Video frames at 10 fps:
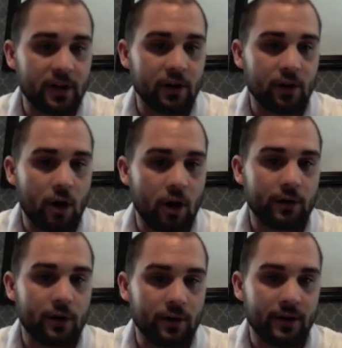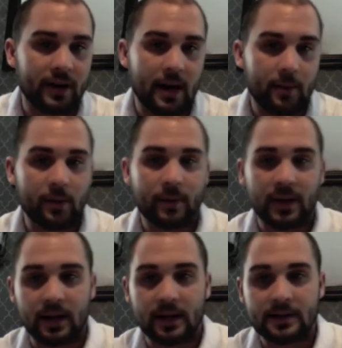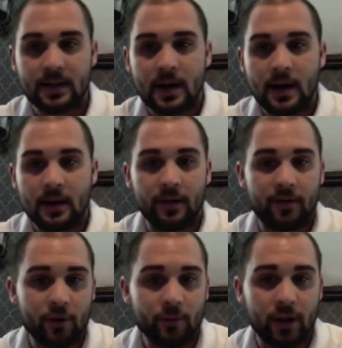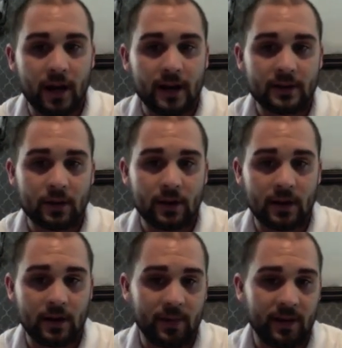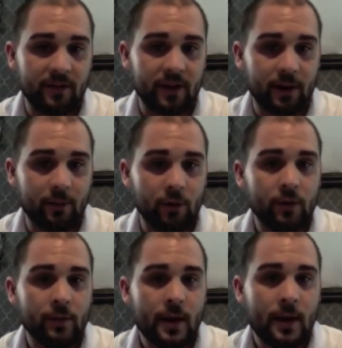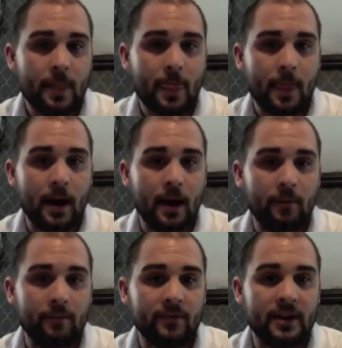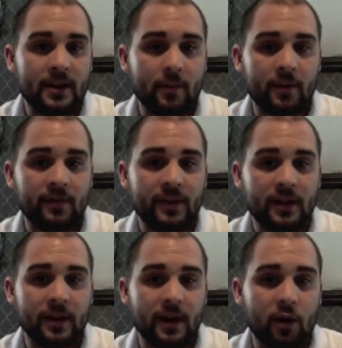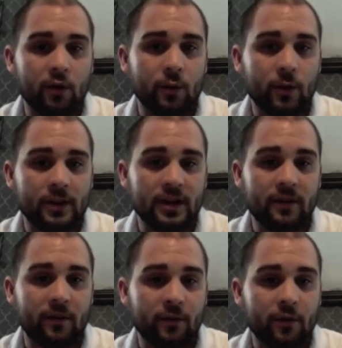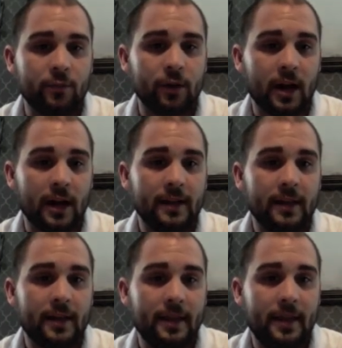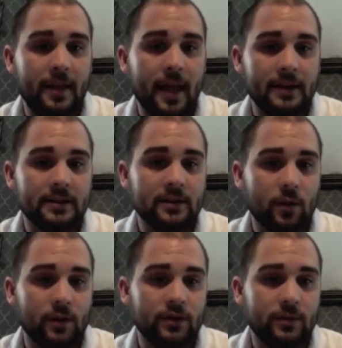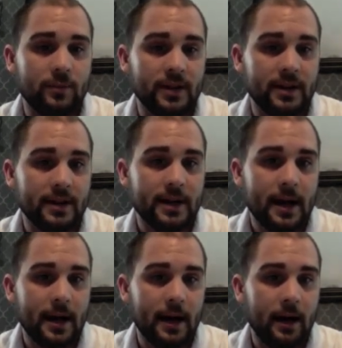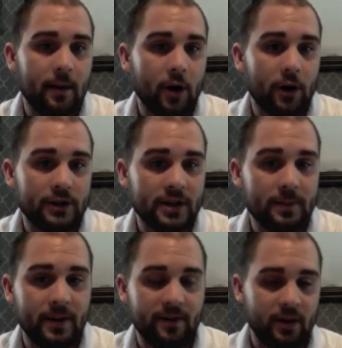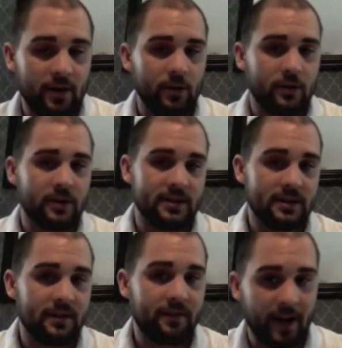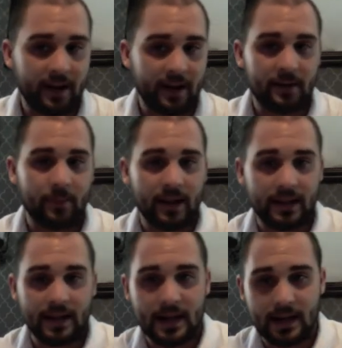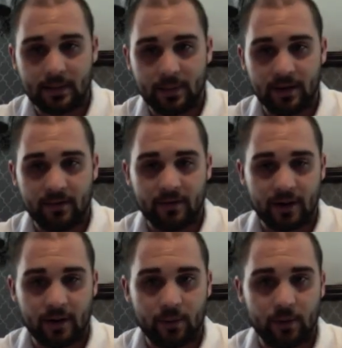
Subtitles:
caught on the camera, because the food plots are the independent variable. The number of deer that go to whichever food plot, that is going to be our dependent variable, because it's affected by the independent variable.